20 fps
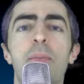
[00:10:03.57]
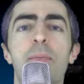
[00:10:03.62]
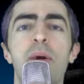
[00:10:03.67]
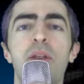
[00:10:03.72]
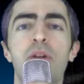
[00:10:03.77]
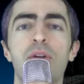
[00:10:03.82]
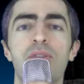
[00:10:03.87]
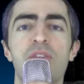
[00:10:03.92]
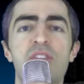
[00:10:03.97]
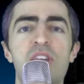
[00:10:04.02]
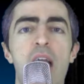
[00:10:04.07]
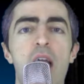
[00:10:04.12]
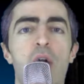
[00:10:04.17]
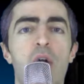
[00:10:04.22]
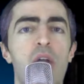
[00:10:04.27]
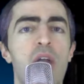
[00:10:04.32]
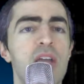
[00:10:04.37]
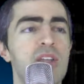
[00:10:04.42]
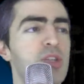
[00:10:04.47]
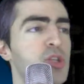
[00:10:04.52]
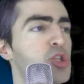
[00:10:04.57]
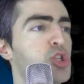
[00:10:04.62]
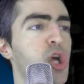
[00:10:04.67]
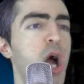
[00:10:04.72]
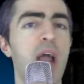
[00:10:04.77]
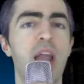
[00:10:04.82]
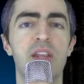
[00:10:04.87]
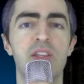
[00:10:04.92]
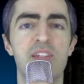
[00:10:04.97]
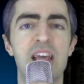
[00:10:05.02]
in the middle of this area is a
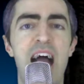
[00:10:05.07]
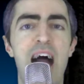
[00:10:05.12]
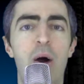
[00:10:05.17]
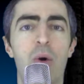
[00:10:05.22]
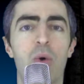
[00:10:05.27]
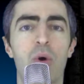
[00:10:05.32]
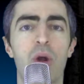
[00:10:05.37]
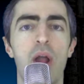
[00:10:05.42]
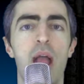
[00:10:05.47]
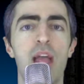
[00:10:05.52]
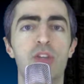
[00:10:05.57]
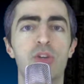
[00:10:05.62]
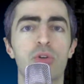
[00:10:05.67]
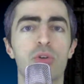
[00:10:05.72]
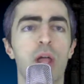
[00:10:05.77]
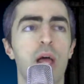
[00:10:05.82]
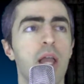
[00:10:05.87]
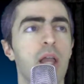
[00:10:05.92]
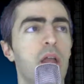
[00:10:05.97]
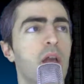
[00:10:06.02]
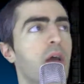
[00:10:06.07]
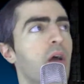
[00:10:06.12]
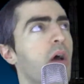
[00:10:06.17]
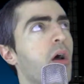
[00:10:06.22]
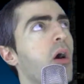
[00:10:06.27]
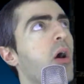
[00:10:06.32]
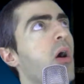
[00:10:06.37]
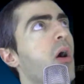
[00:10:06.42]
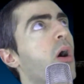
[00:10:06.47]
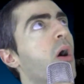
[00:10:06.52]
giant tower, and you're like,
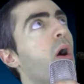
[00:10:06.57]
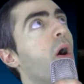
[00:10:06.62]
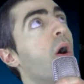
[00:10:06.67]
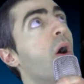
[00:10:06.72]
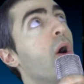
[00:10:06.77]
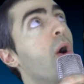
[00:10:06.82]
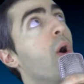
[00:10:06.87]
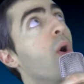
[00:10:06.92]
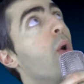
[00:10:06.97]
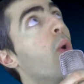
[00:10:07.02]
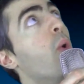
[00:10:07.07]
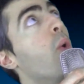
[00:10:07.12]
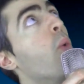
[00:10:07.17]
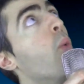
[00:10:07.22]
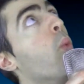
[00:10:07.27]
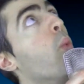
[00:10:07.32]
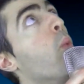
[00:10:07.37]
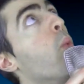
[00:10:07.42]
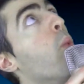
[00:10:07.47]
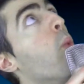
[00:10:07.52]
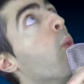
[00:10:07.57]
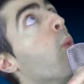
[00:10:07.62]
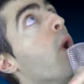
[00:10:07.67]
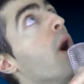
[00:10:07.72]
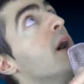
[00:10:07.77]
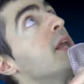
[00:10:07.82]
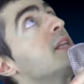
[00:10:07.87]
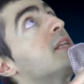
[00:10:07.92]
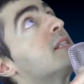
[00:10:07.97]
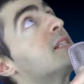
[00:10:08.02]

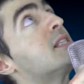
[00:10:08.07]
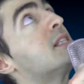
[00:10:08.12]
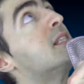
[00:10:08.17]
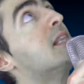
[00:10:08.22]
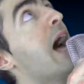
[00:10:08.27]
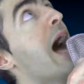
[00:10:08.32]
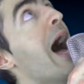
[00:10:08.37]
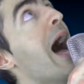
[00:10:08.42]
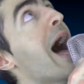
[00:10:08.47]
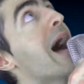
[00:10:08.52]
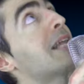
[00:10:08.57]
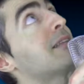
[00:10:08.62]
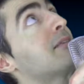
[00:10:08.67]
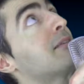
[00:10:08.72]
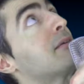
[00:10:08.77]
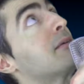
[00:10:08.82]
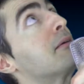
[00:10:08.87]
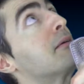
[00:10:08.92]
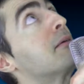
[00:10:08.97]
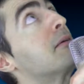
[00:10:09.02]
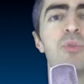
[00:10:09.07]
what is that?